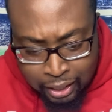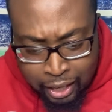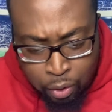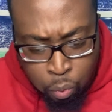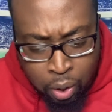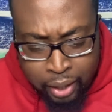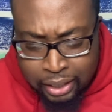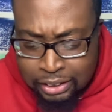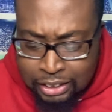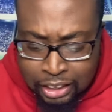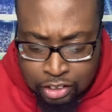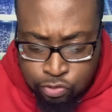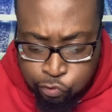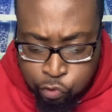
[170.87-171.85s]
of work. He's
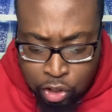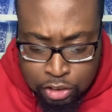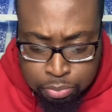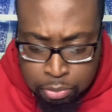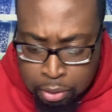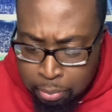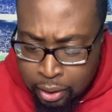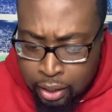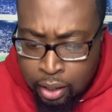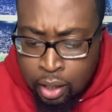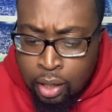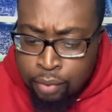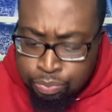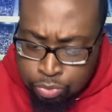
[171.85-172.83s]
just a freshman, but
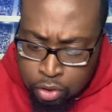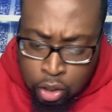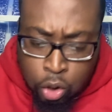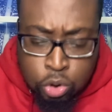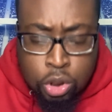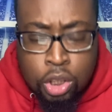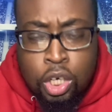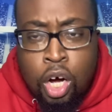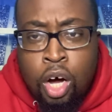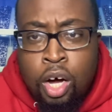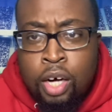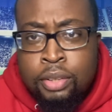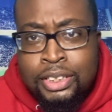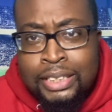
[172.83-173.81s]
those are
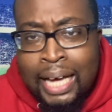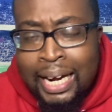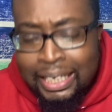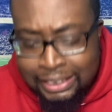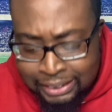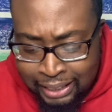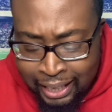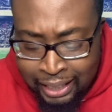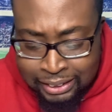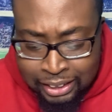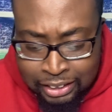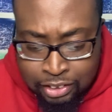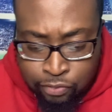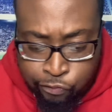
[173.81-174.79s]
all solid stats
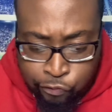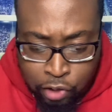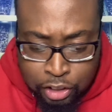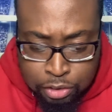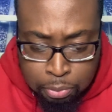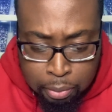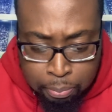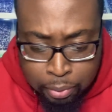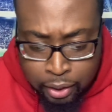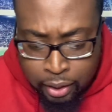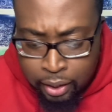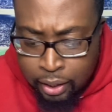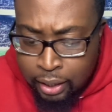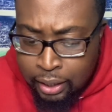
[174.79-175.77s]
as a freshman.
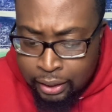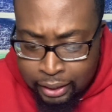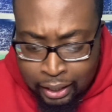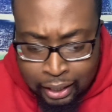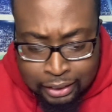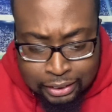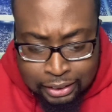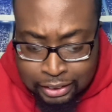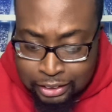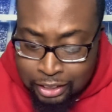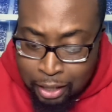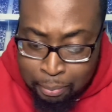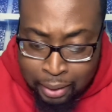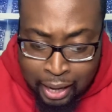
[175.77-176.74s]
But yes, he's
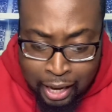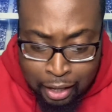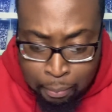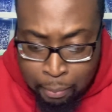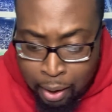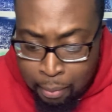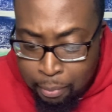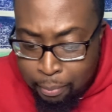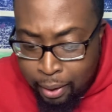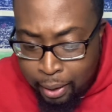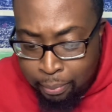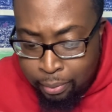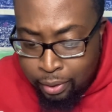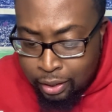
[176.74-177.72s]
coming to Alabama,
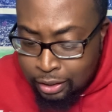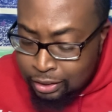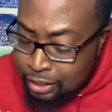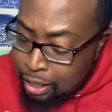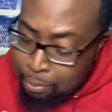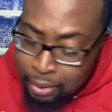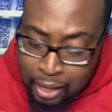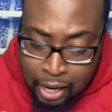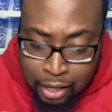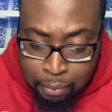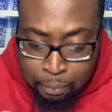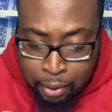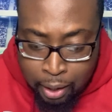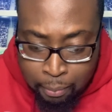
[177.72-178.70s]
baby. He's coming to
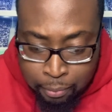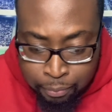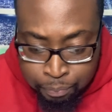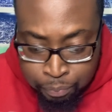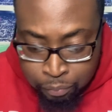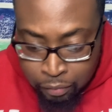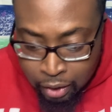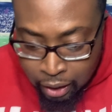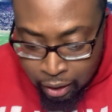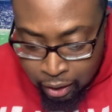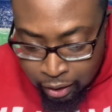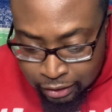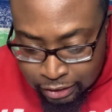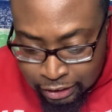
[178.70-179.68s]
Alabama.
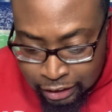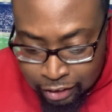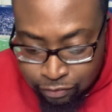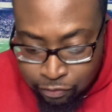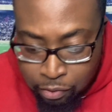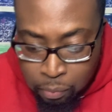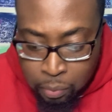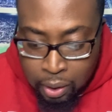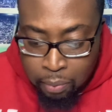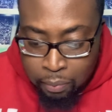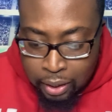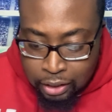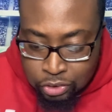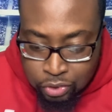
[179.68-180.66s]
6'1",
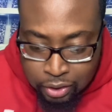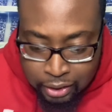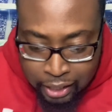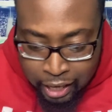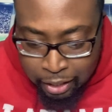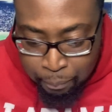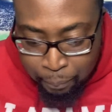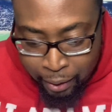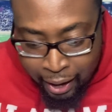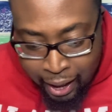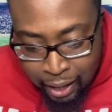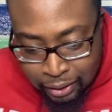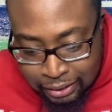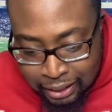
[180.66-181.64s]
190
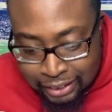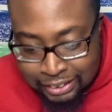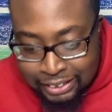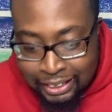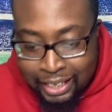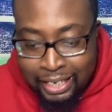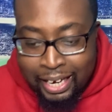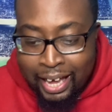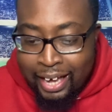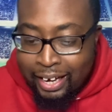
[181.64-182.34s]
pounds out of San Diego,